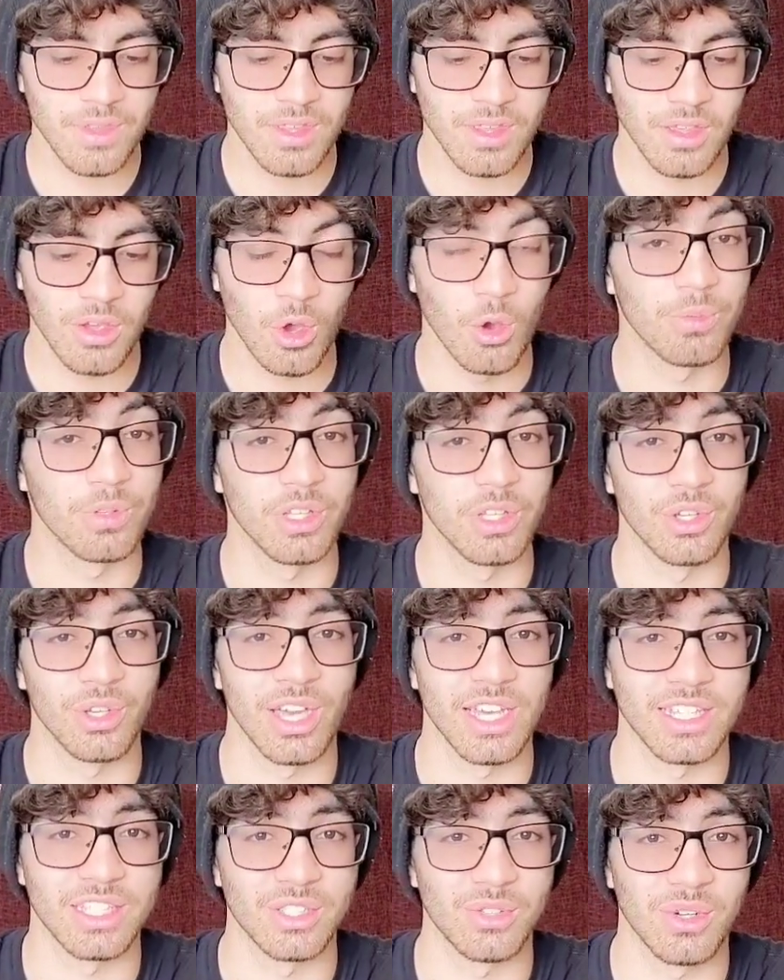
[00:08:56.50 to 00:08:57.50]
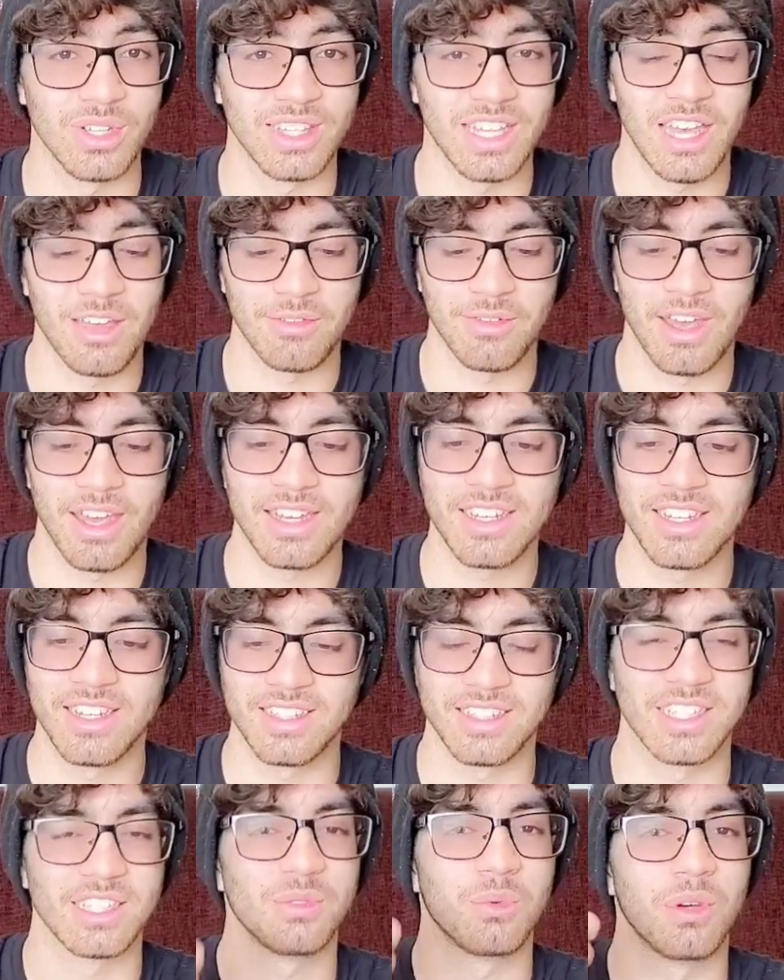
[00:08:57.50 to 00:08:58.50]
hopefully you guys enjoyed that fact,
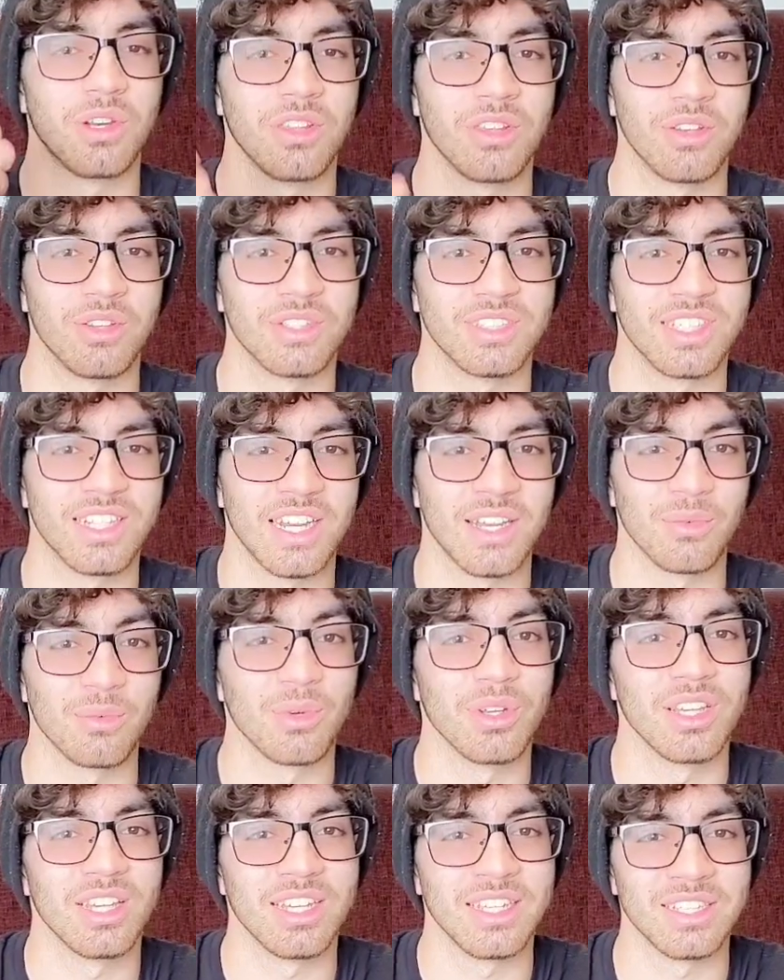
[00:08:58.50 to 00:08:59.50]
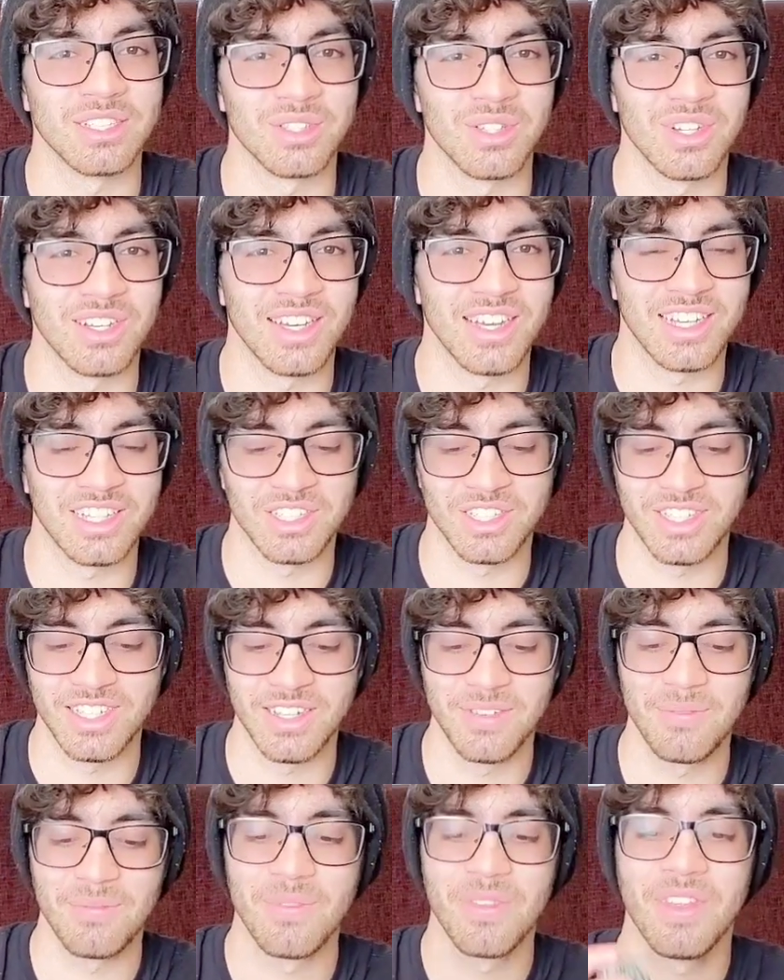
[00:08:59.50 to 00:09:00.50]
because that's one of those that I really enjoy, actually.
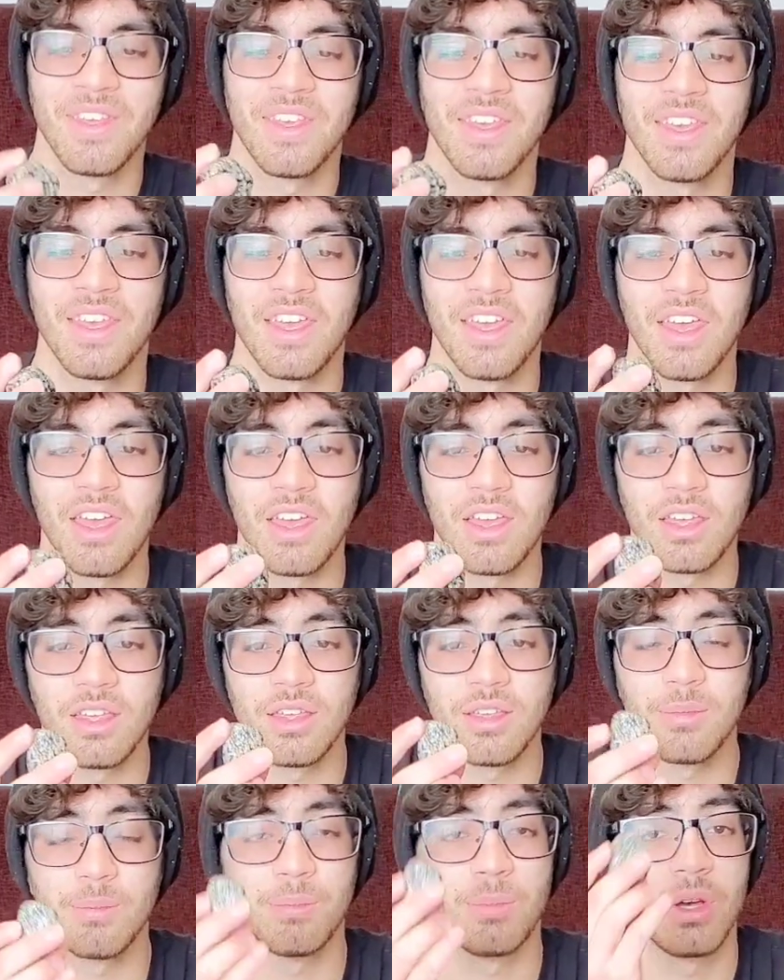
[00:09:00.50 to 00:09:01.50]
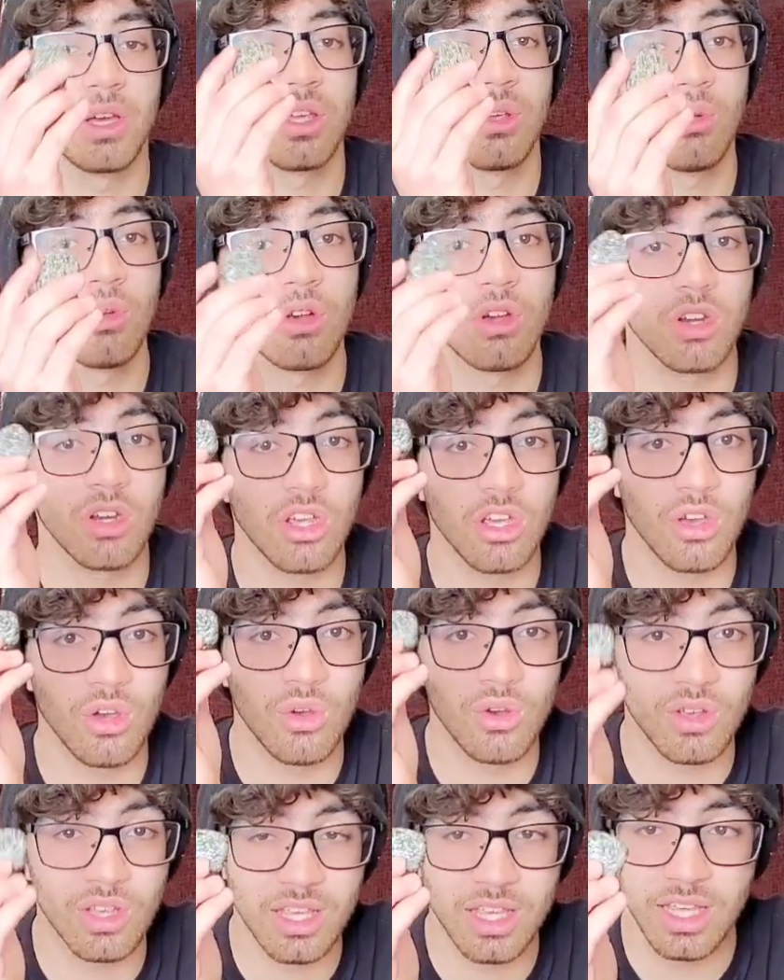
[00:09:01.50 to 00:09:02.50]
But you are going to
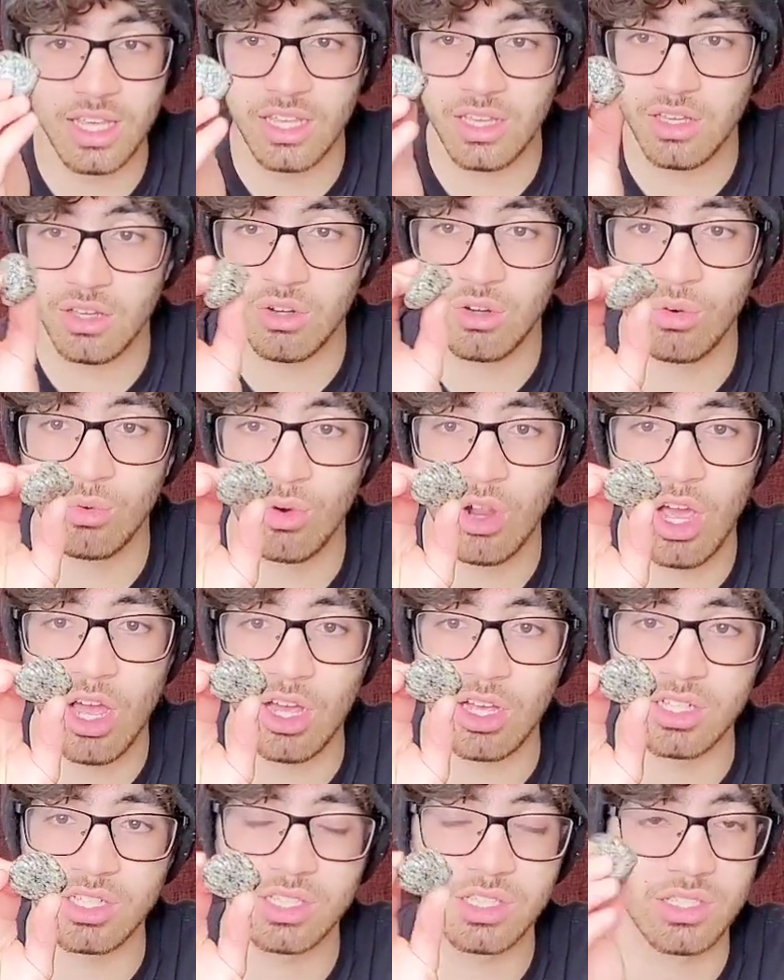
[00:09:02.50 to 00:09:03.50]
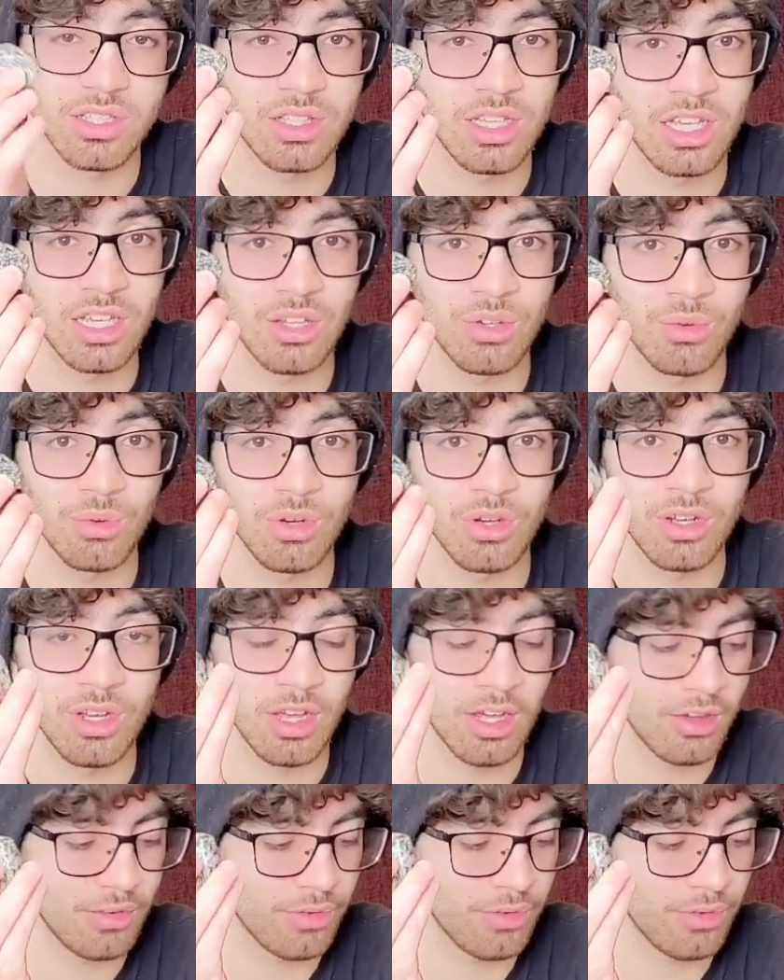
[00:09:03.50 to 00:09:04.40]
go get your rocks that you would have